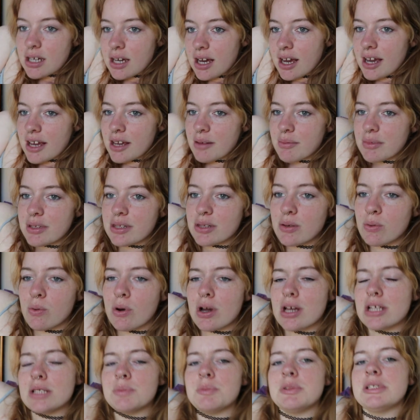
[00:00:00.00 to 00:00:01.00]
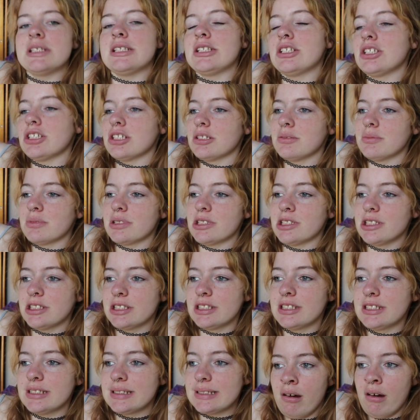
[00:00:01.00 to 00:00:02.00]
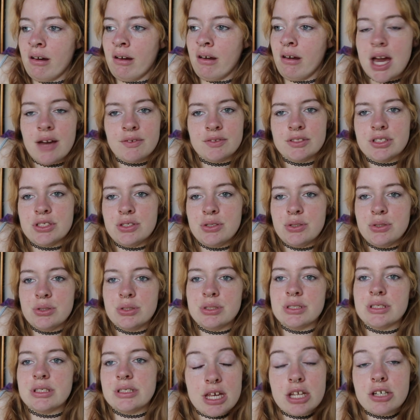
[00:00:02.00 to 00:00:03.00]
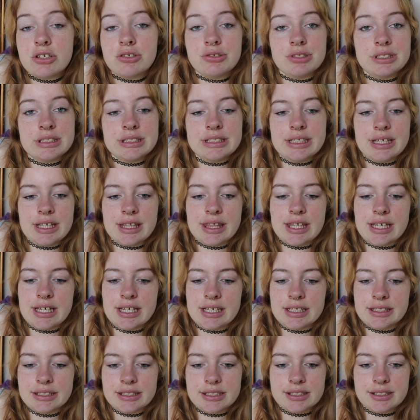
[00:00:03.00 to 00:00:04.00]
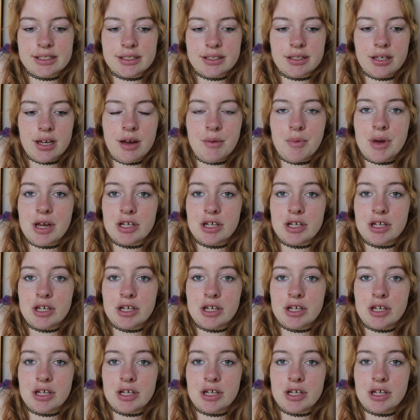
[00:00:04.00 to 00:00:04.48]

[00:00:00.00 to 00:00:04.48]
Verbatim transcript: I'm in the worst position because I have to use interesting things as um,